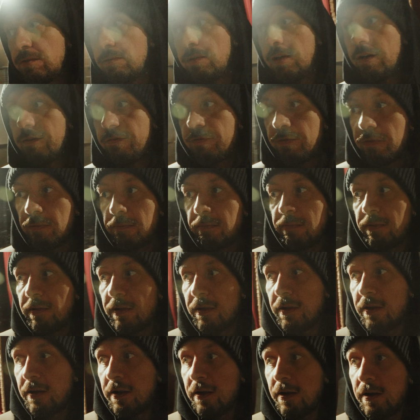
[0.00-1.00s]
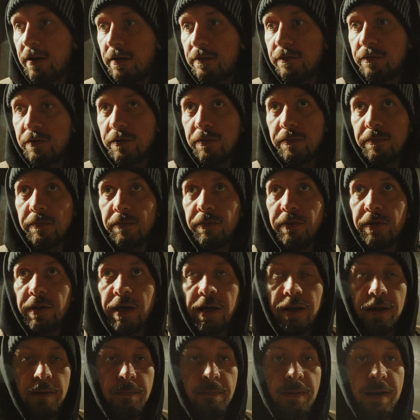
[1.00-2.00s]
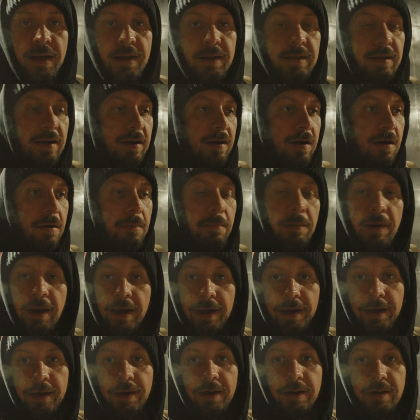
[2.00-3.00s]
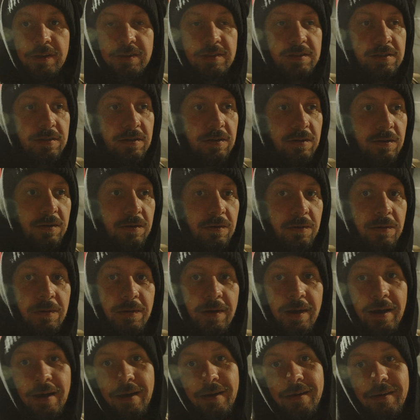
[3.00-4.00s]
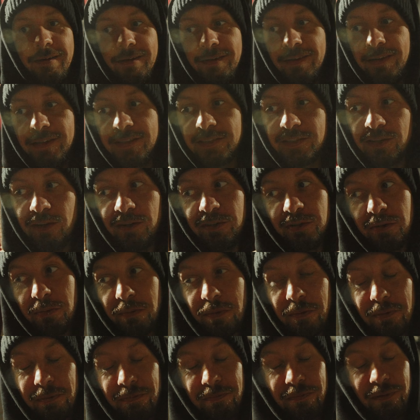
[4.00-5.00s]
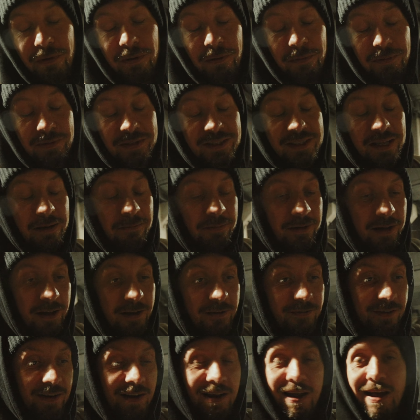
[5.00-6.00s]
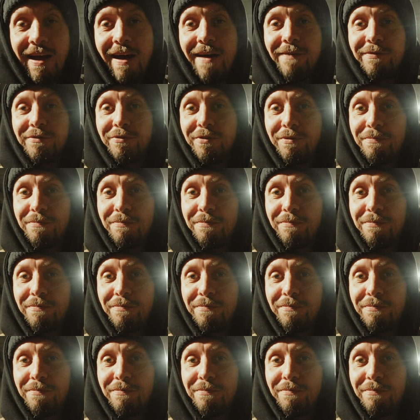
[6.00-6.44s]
today from other band are playing here, so yeah, it's going to be probably some kind of an after